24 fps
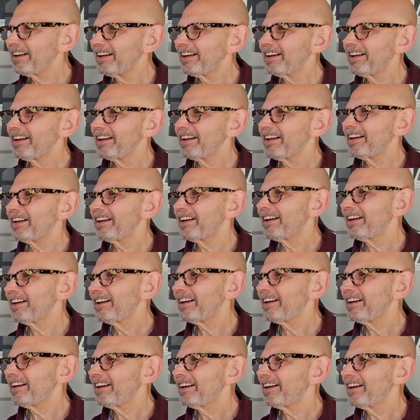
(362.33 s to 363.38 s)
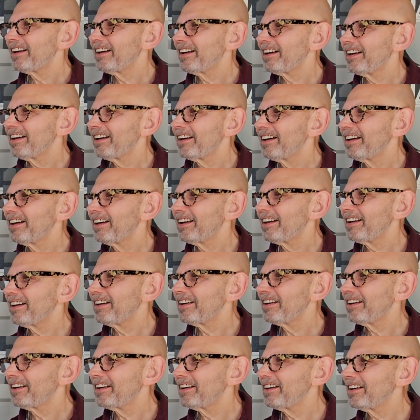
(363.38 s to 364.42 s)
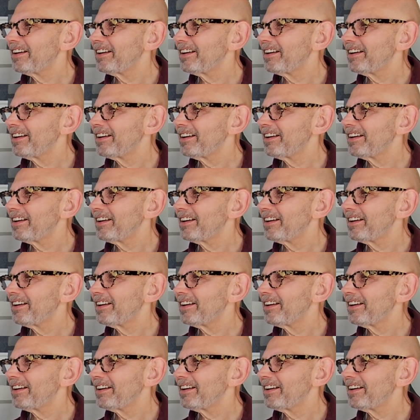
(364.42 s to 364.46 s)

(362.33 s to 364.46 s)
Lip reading: The person shown says nothing.